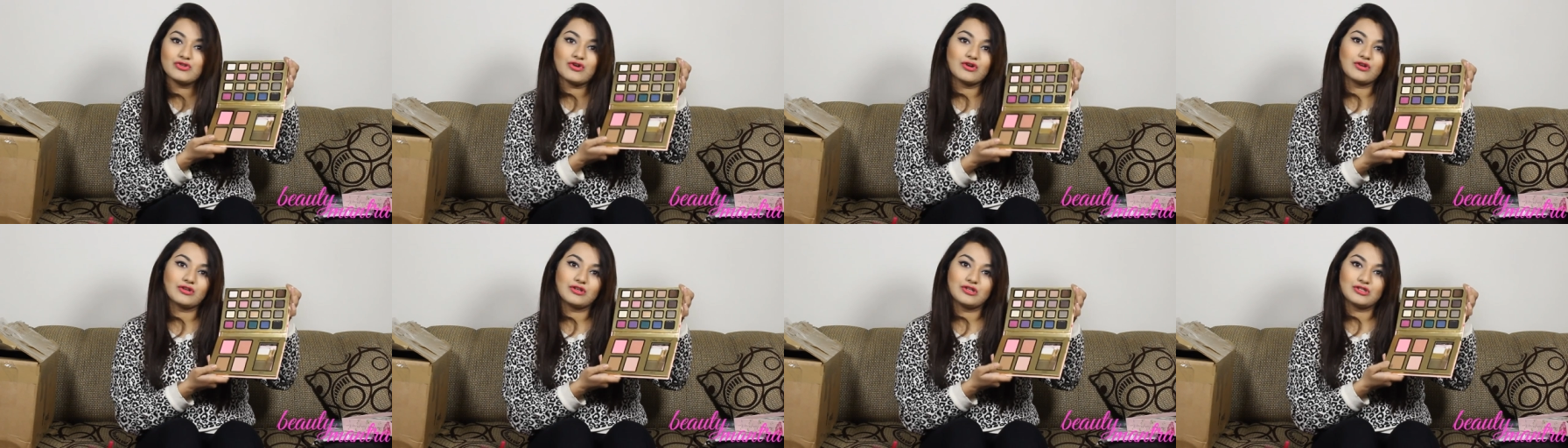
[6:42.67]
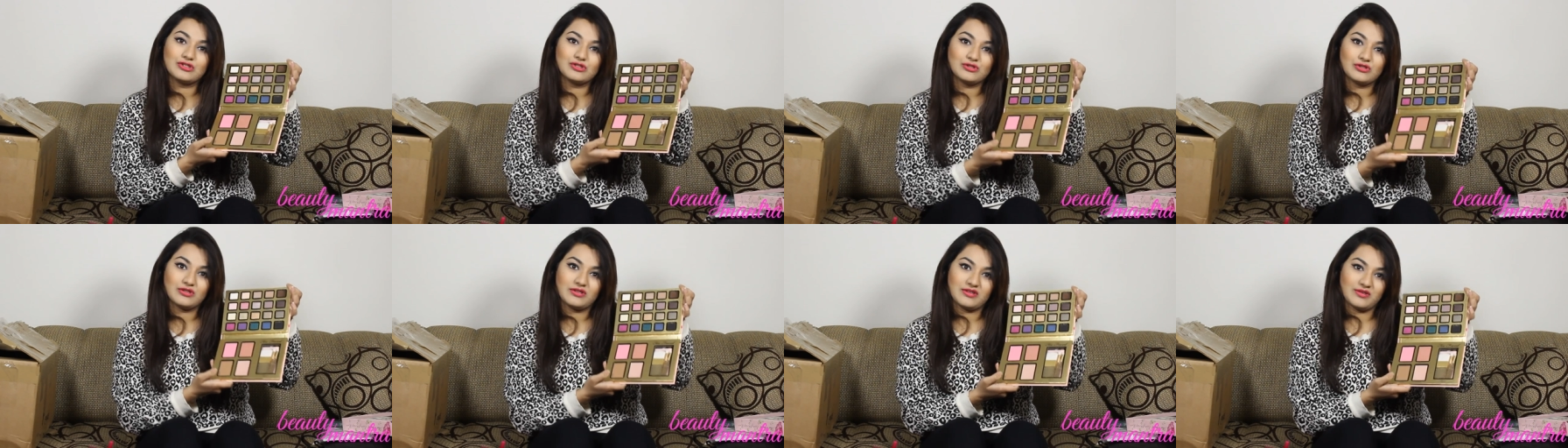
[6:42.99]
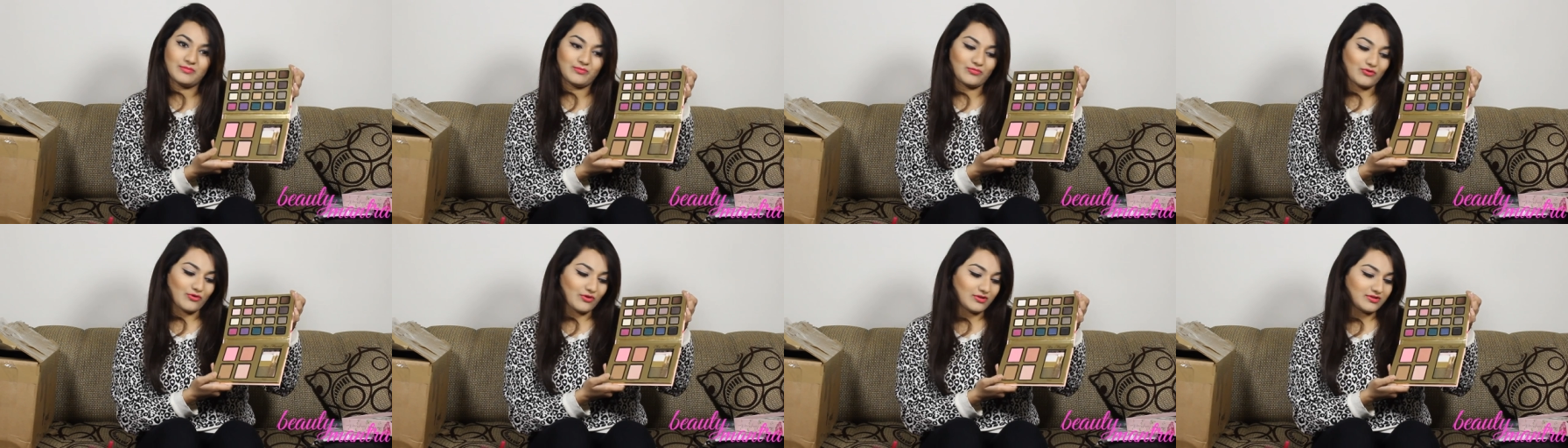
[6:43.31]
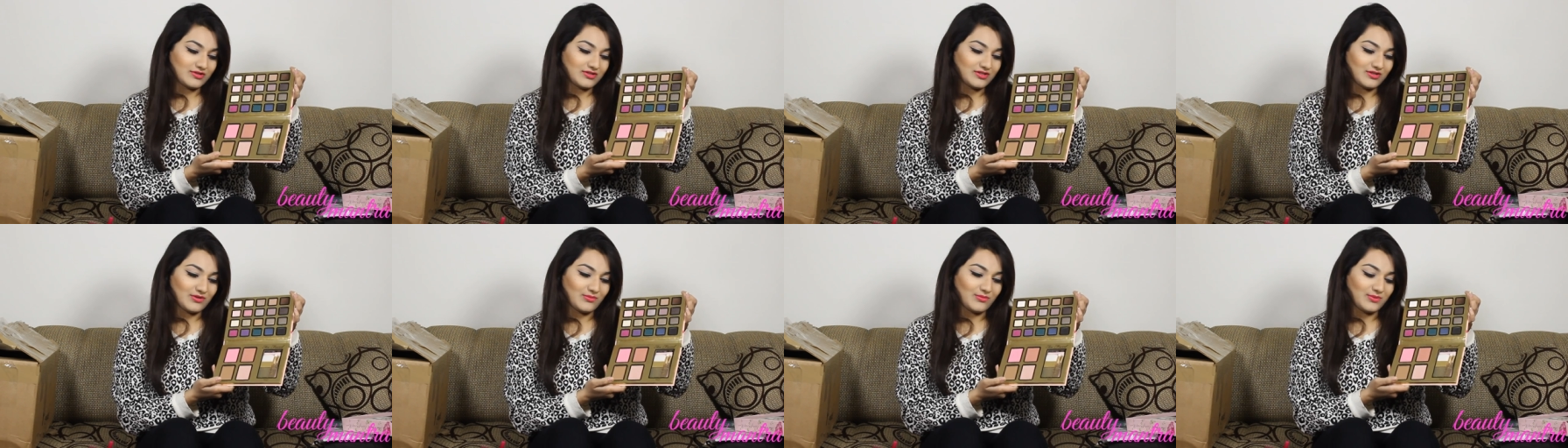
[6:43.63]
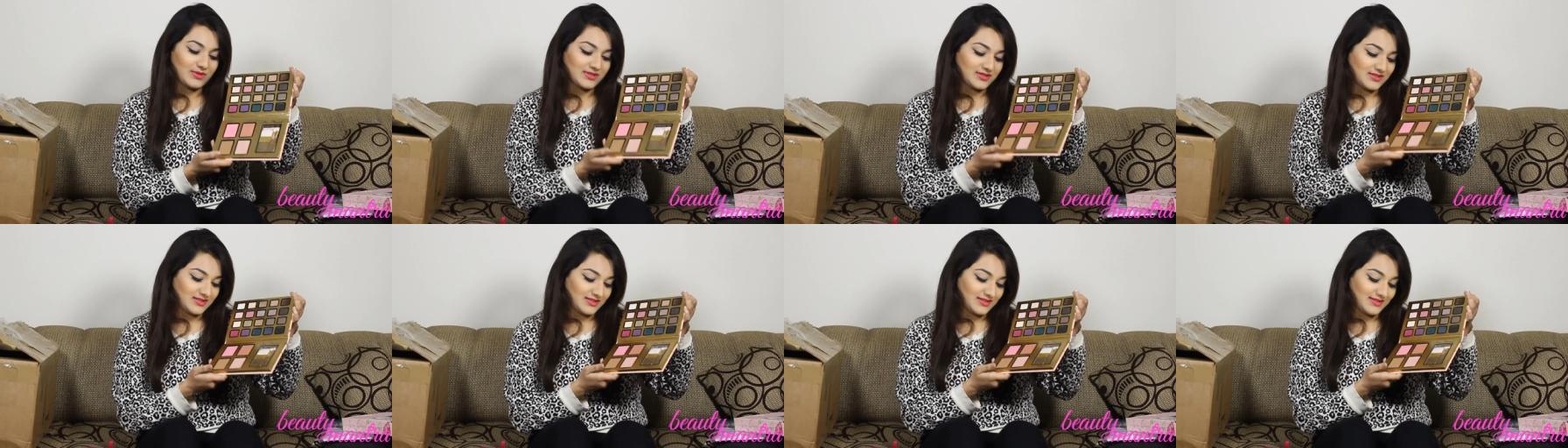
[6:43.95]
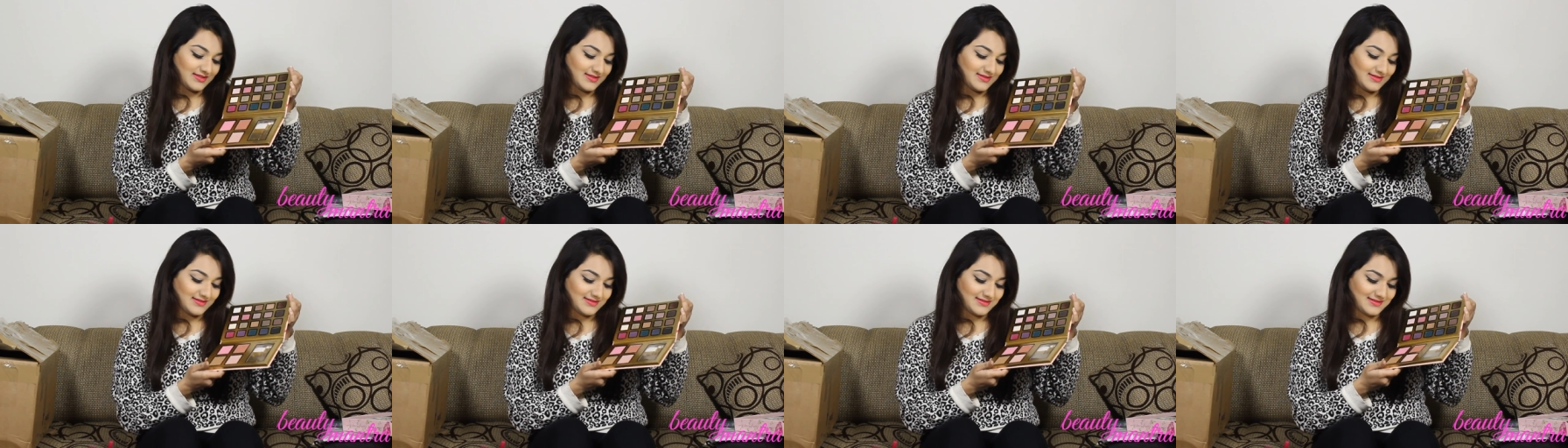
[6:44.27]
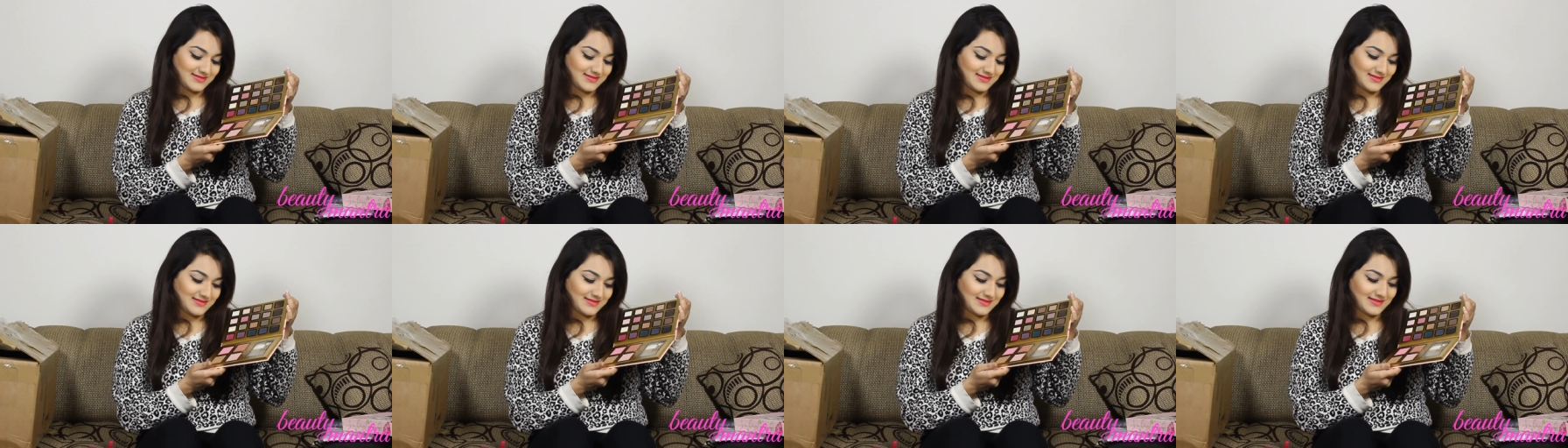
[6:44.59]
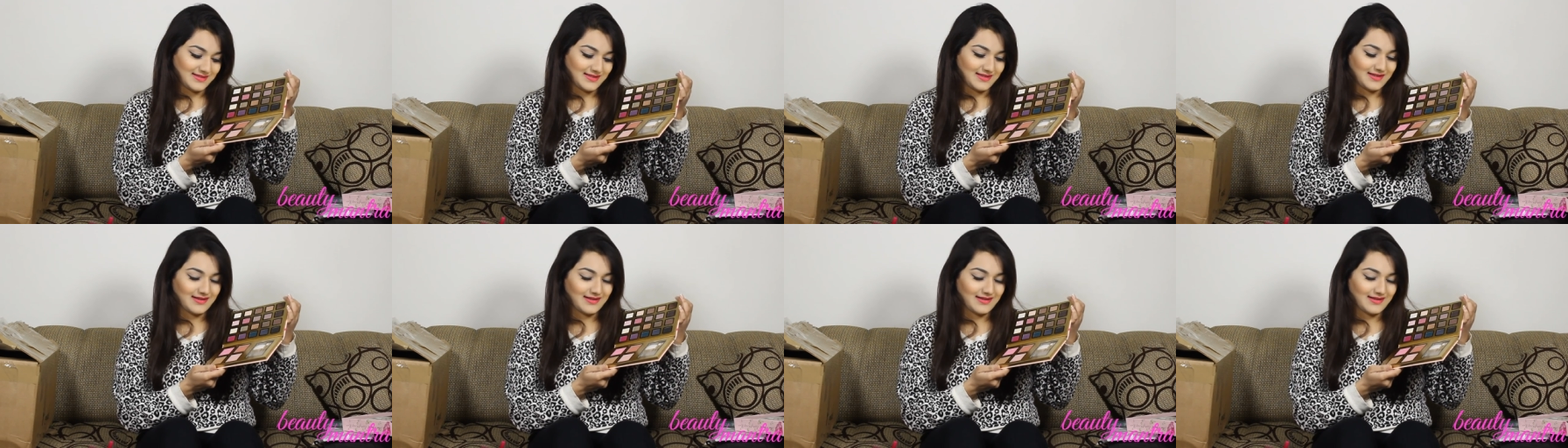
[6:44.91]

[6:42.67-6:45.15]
chocolate soleil bronzer, which is,